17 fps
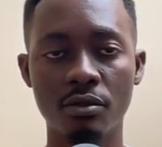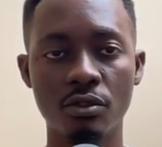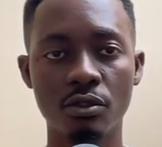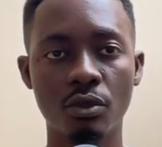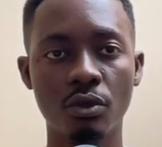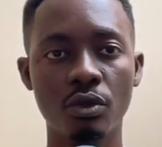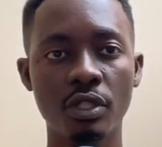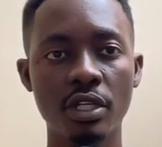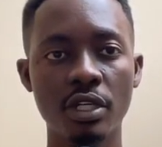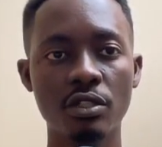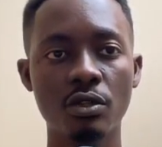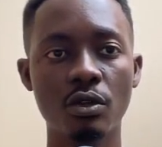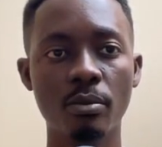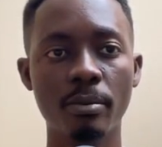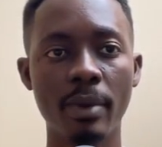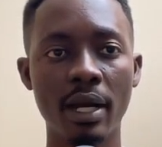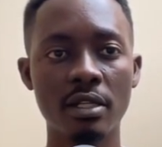So just
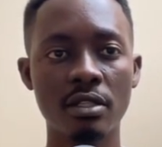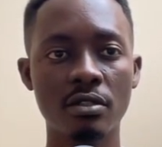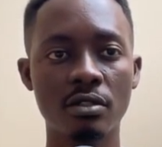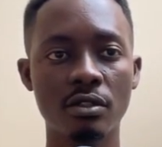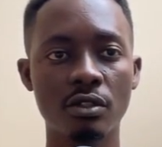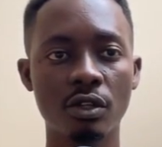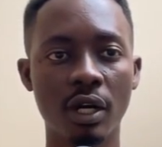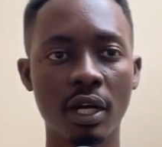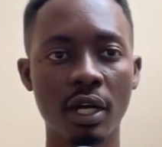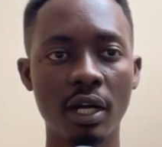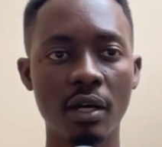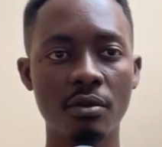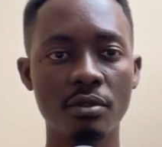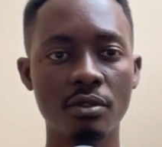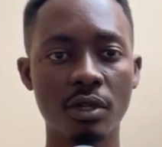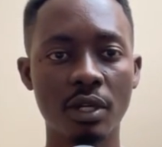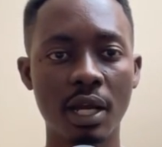go back to your
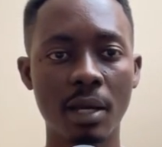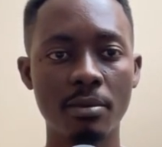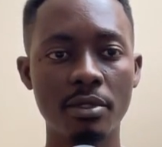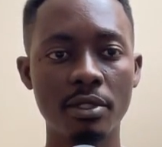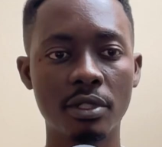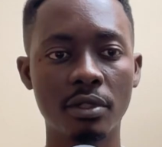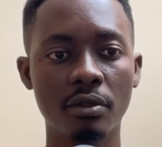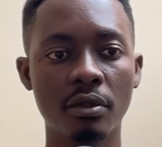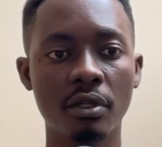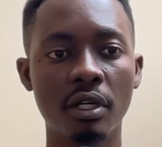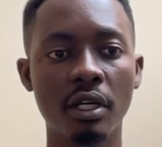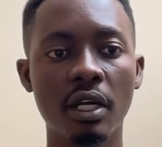account on Hubtel,